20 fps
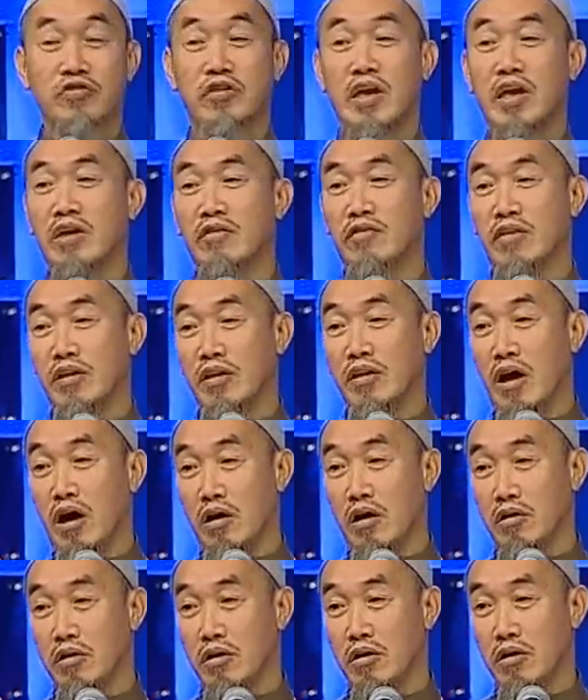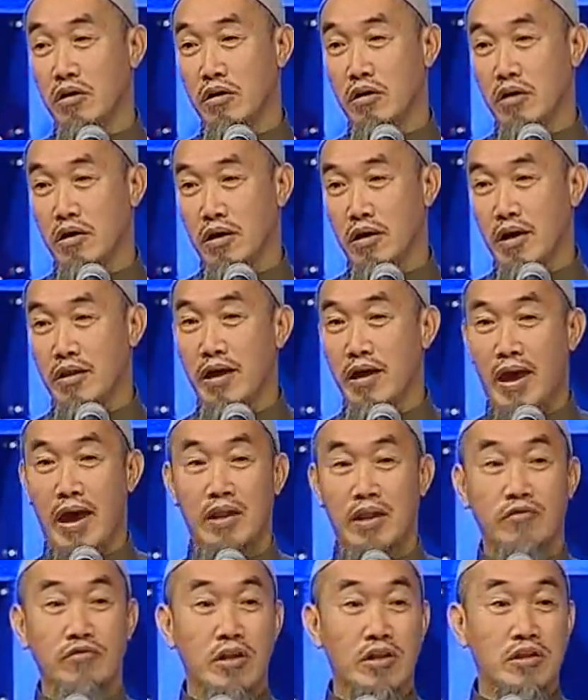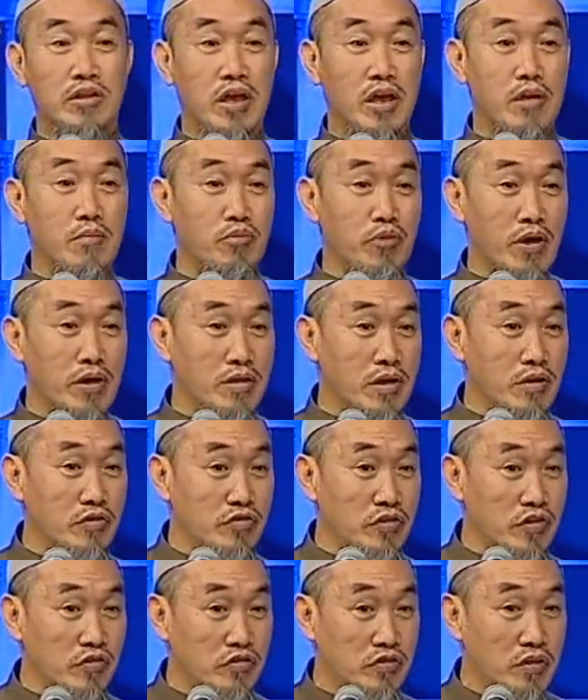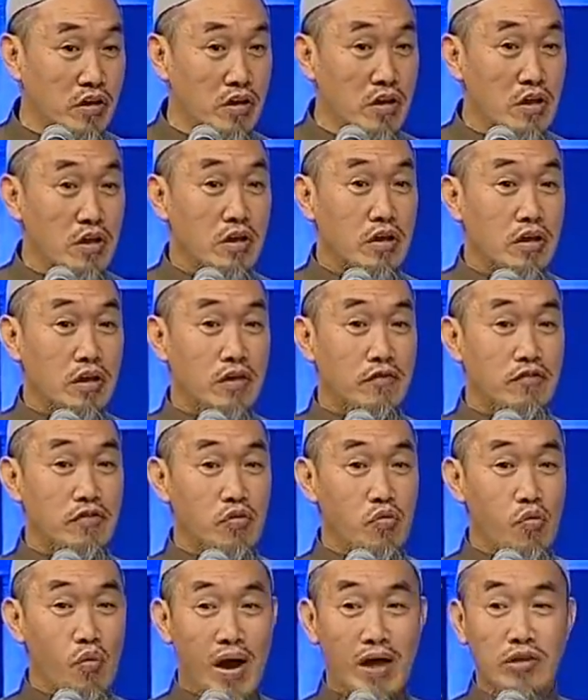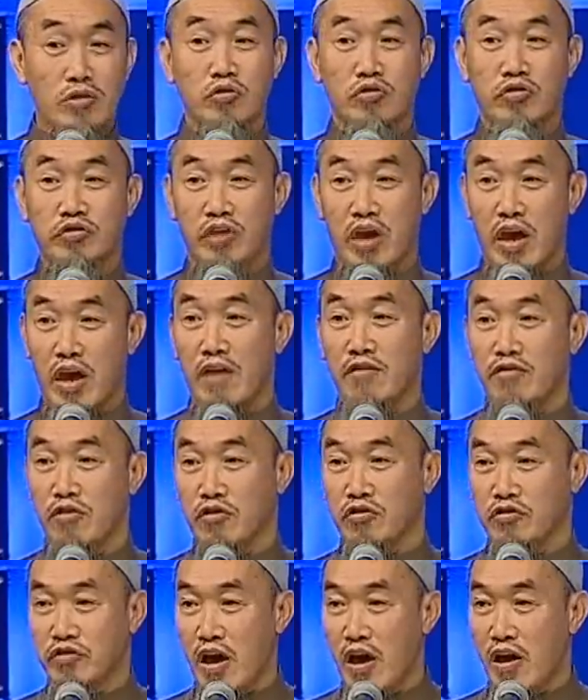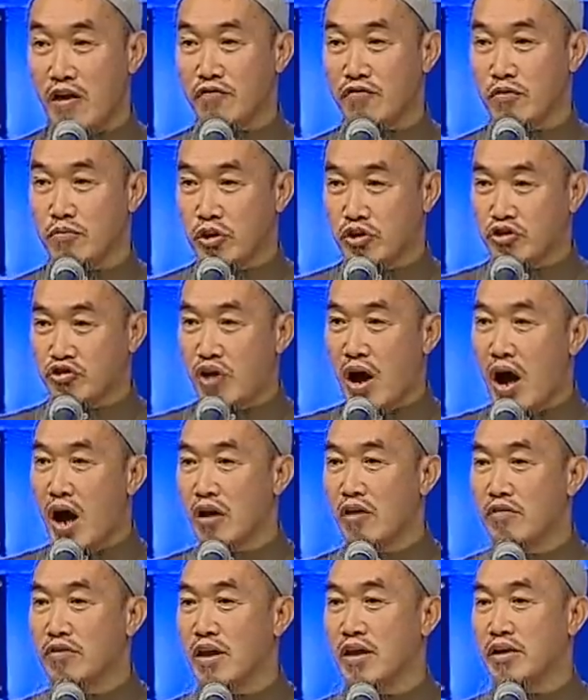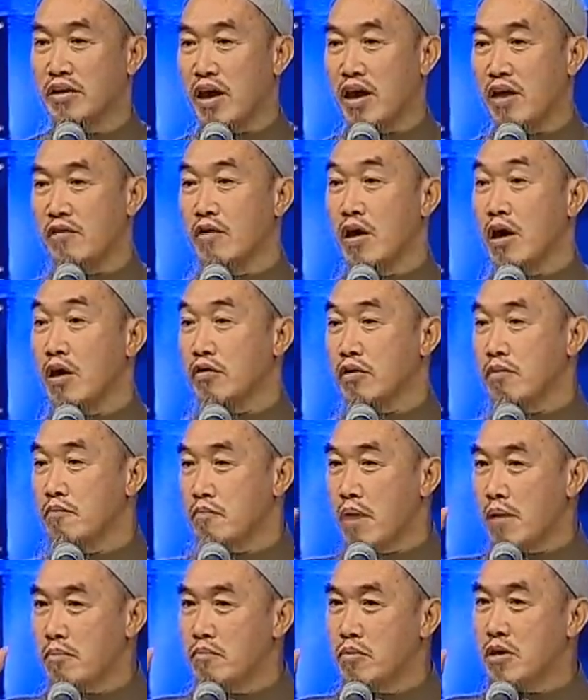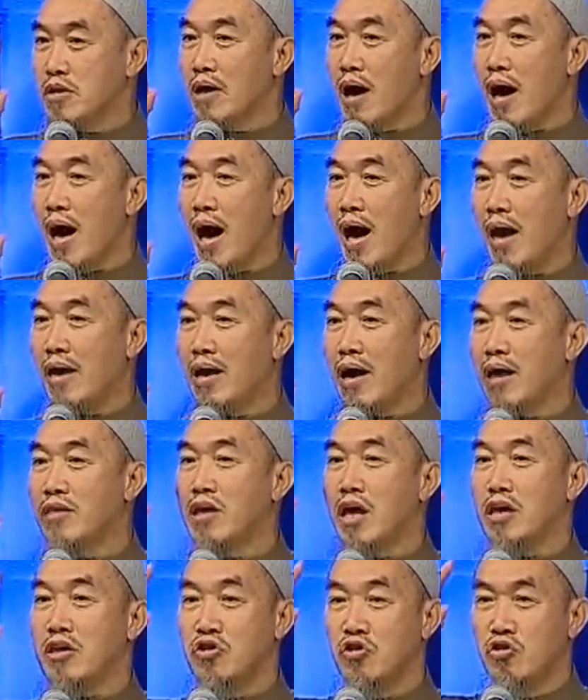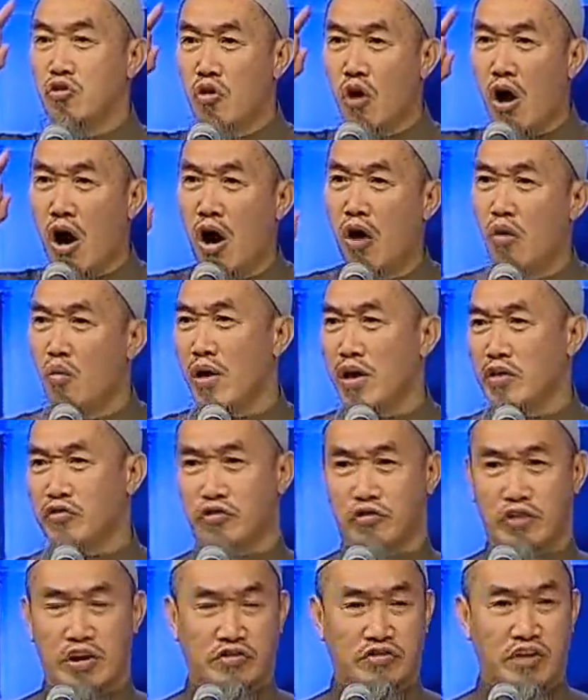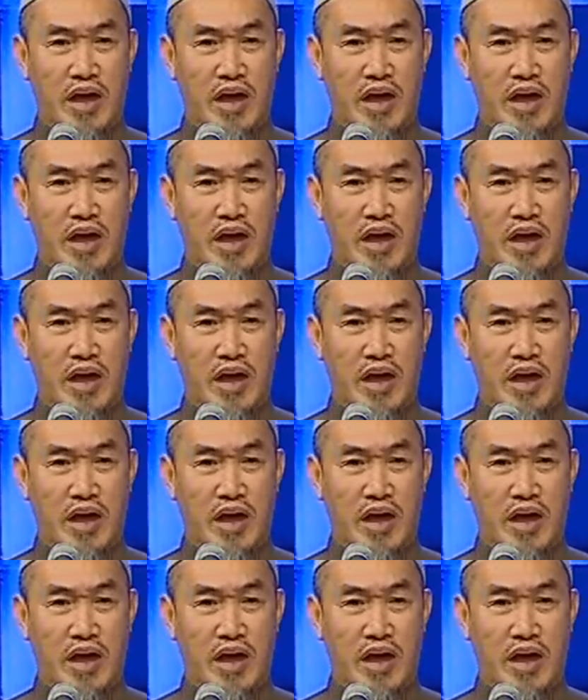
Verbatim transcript: for the sake of Allah. At the end of the day, brother and sister, if you want to save yourself from the trial of the grave, remember the ayah that you always